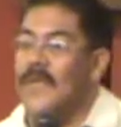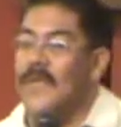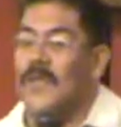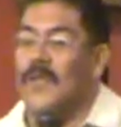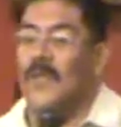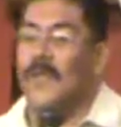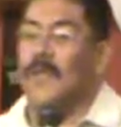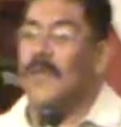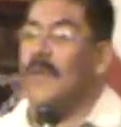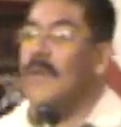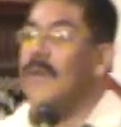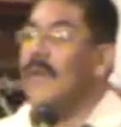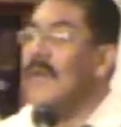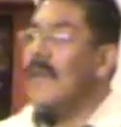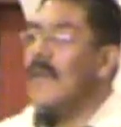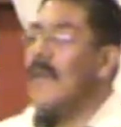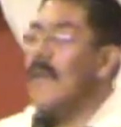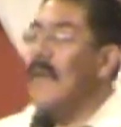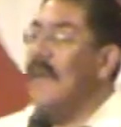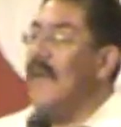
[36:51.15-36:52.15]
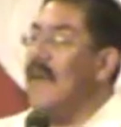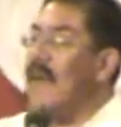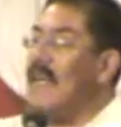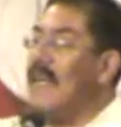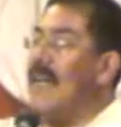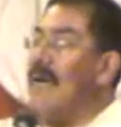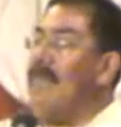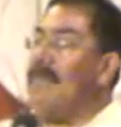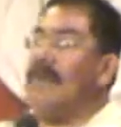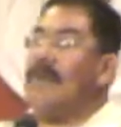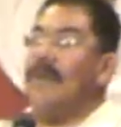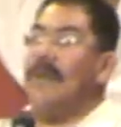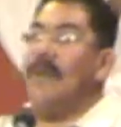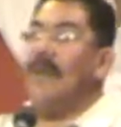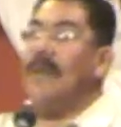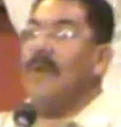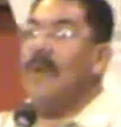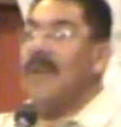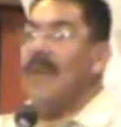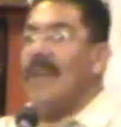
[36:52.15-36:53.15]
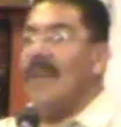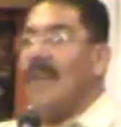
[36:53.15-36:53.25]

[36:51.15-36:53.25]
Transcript: to look up to,